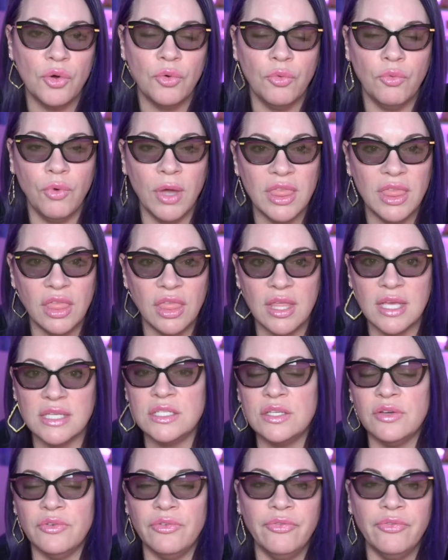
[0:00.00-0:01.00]
with
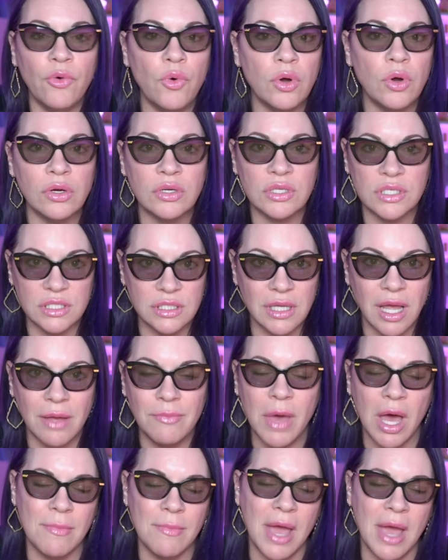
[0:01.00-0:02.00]
this for
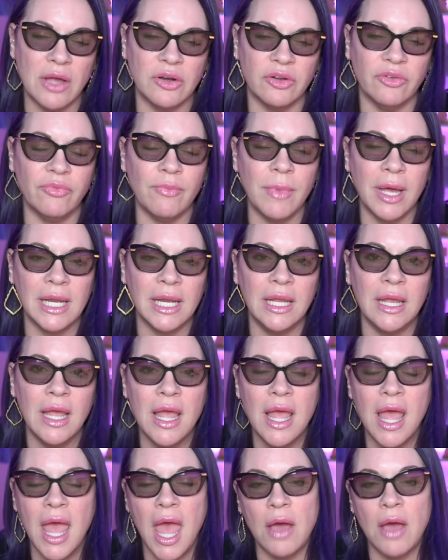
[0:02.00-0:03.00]
some amount of money,
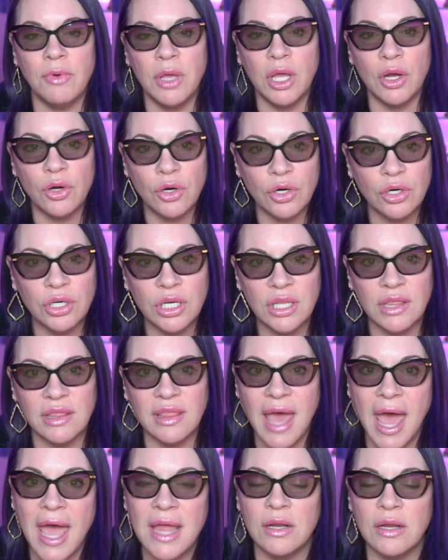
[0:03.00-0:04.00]
and we heard
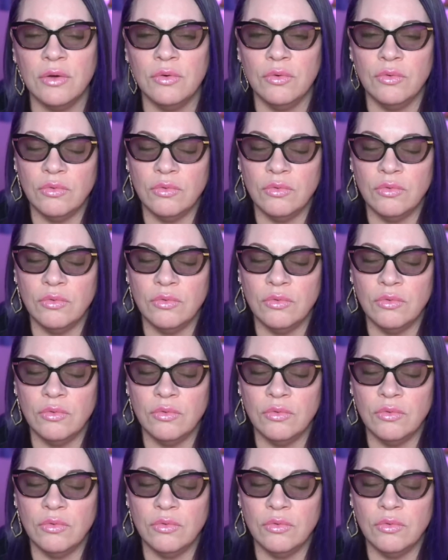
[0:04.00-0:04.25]
that,